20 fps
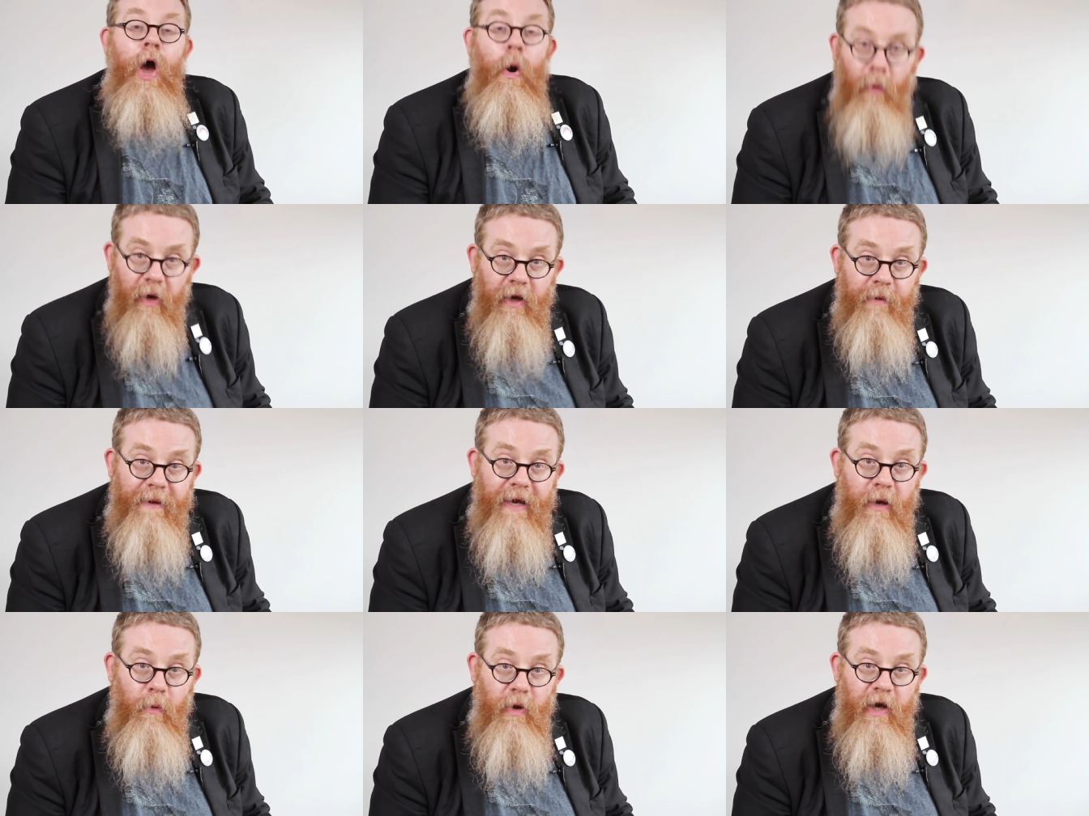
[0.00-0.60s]
Want
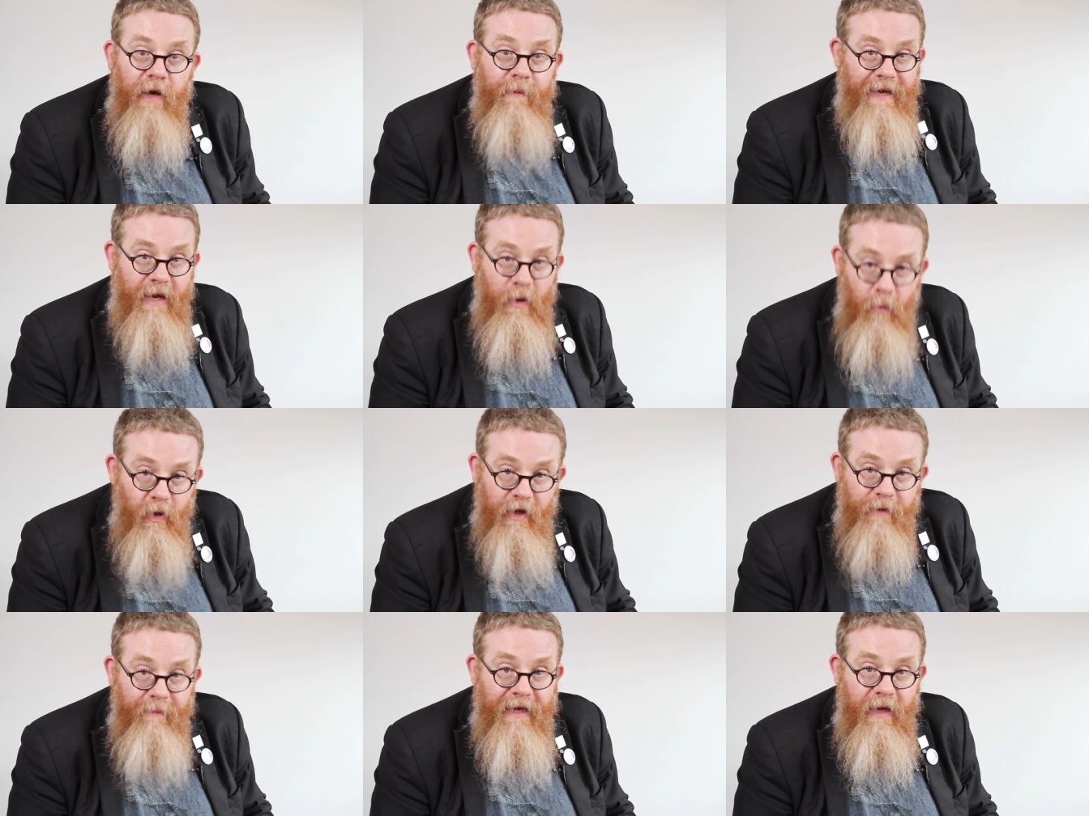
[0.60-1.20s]
to be a wallaby. I
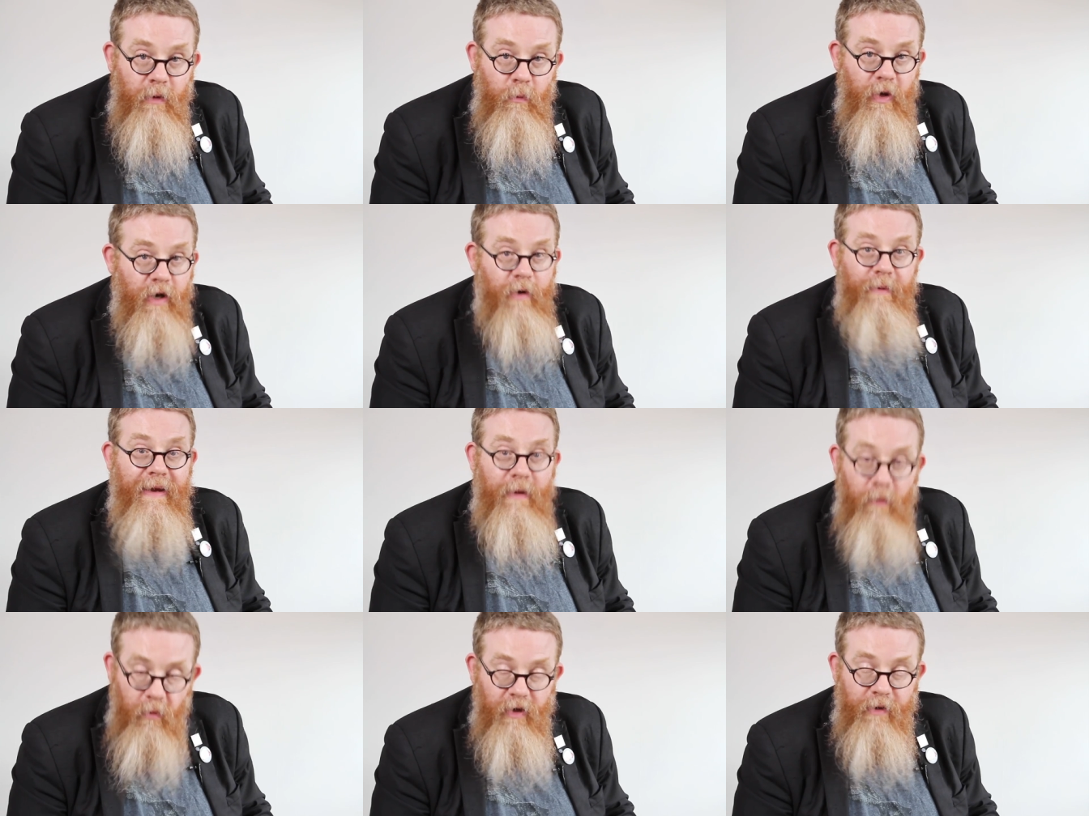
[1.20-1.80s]
want to be a
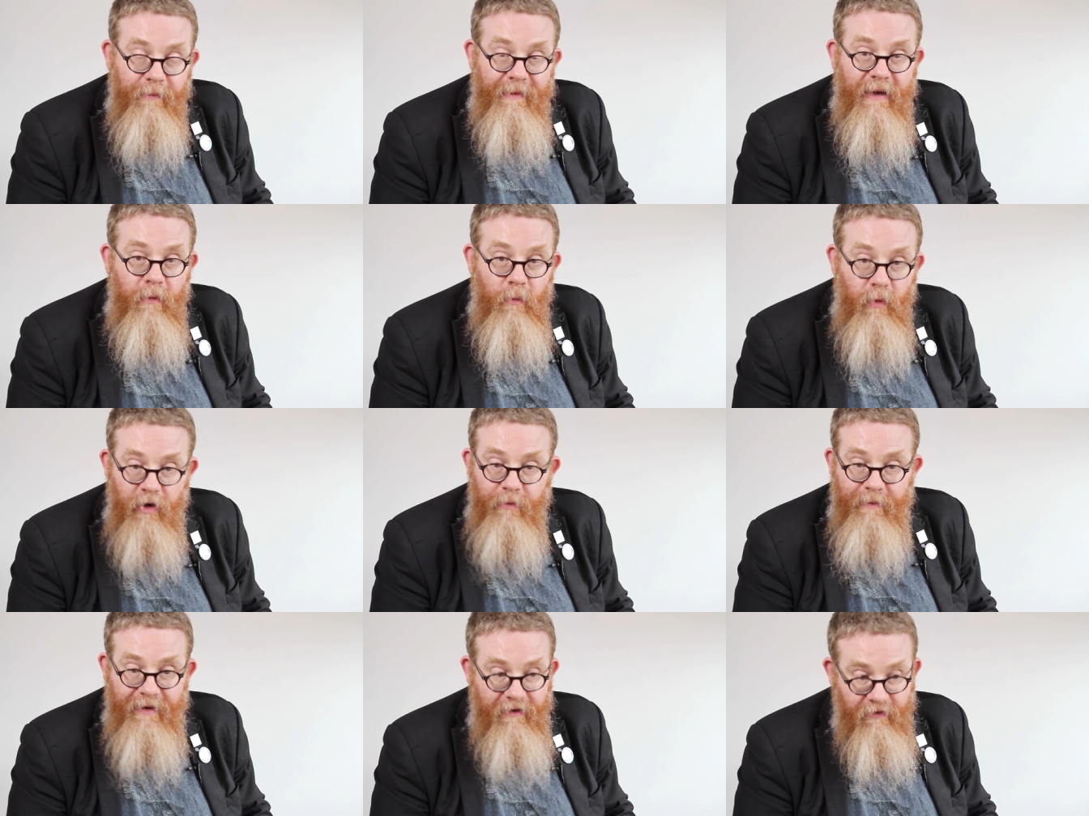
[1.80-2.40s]
wallaby. I want to be a
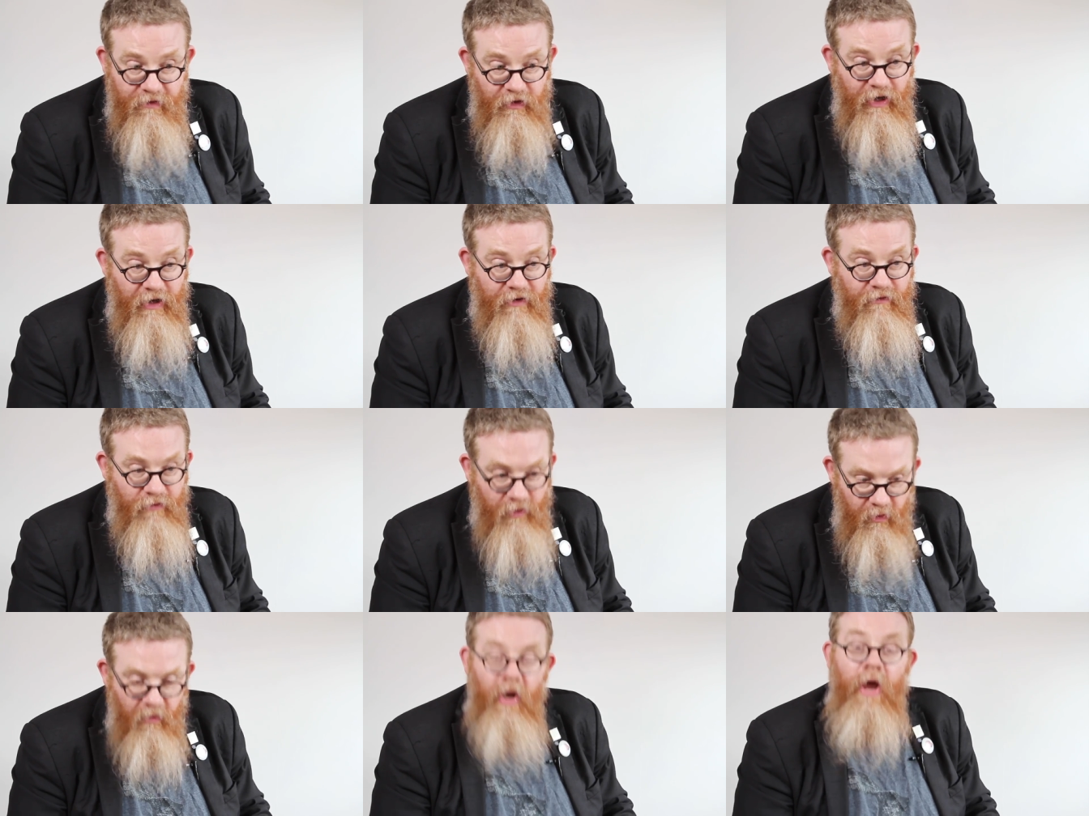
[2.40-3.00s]
wallaby
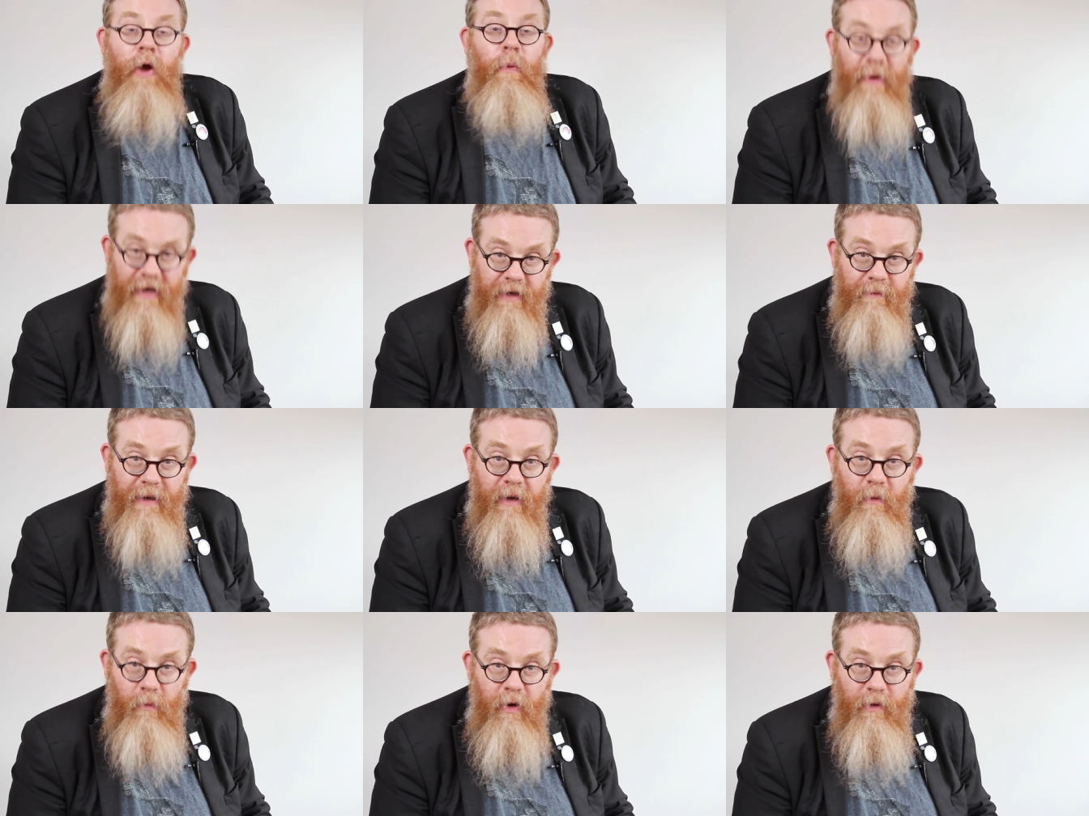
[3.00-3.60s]
me, what do
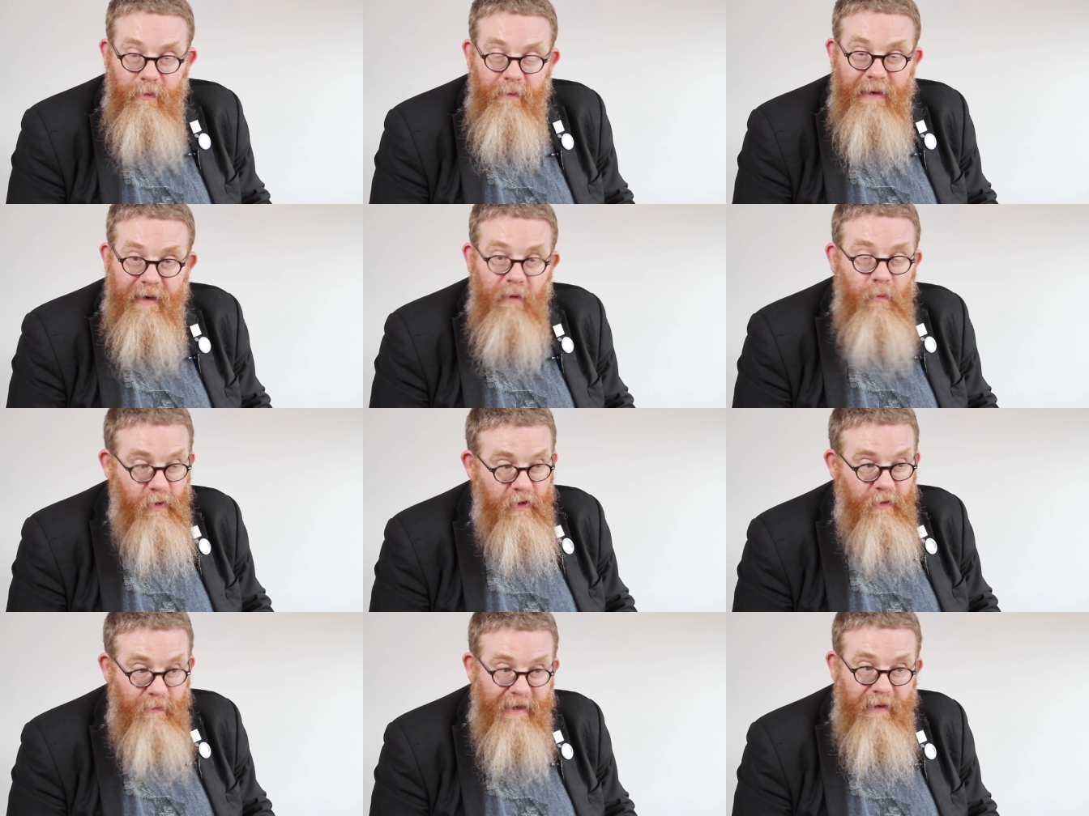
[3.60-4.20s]
me, what do me,
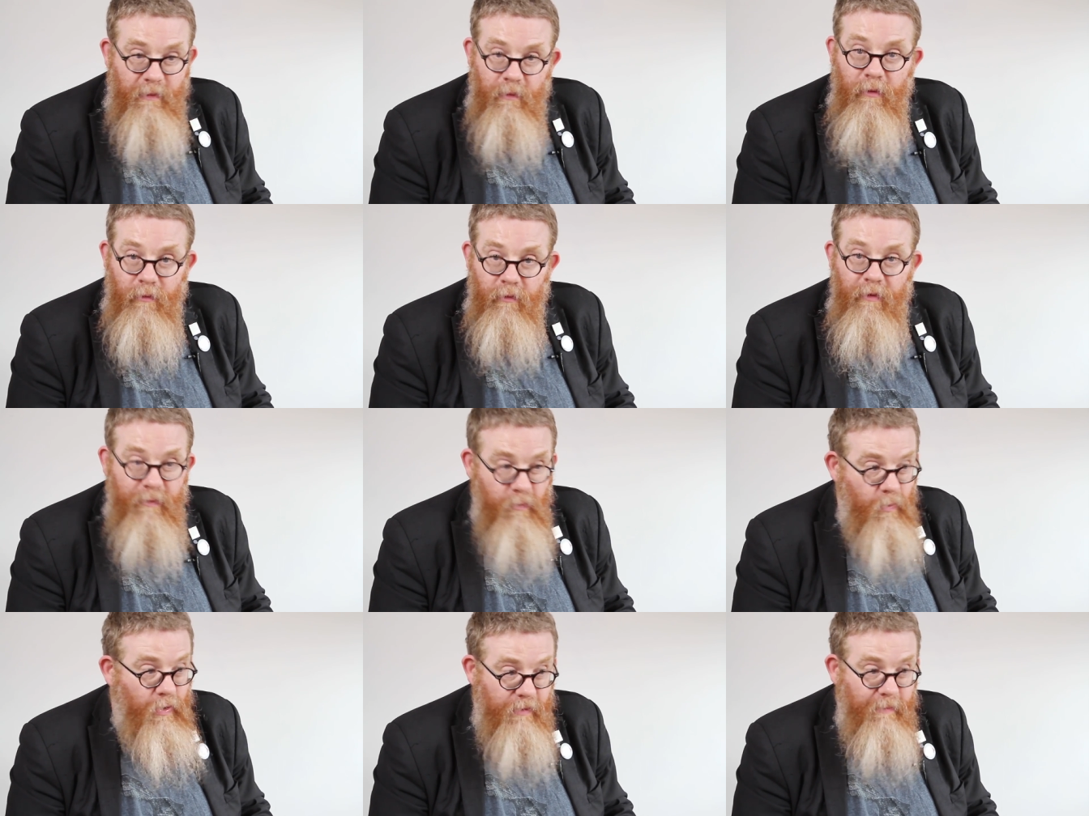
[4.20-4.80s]
what do me, what do
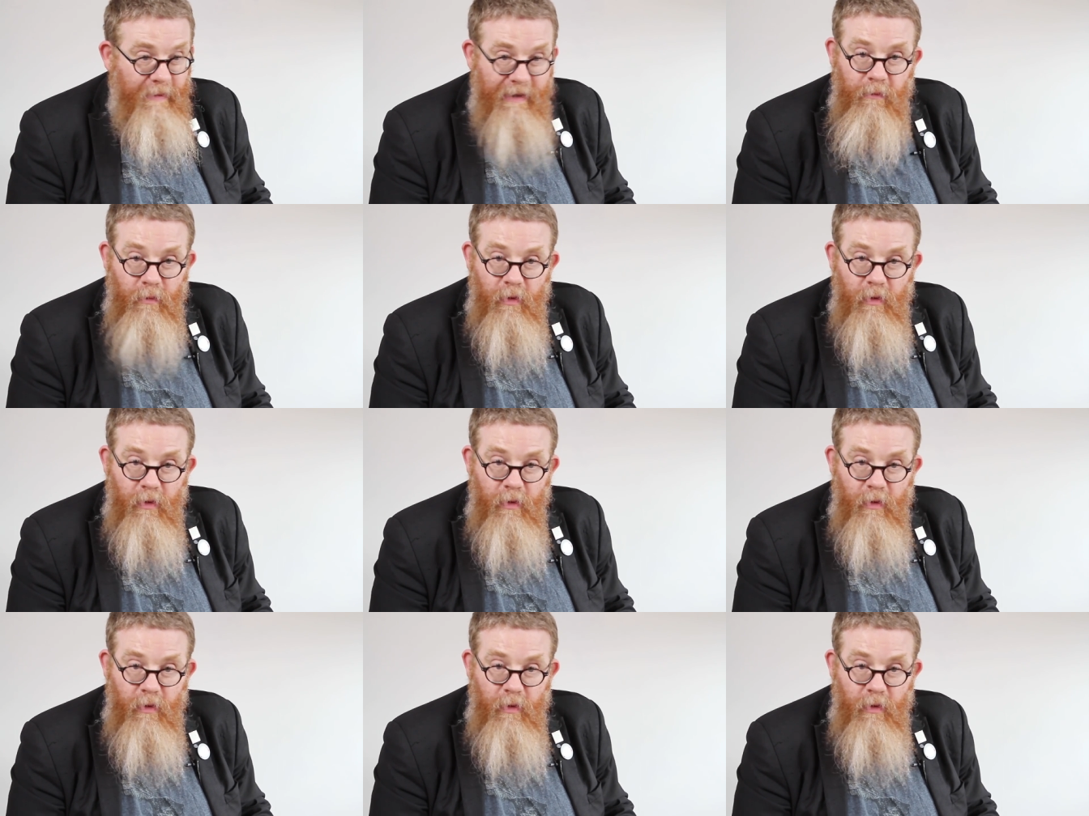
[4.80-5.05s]
me, what do me,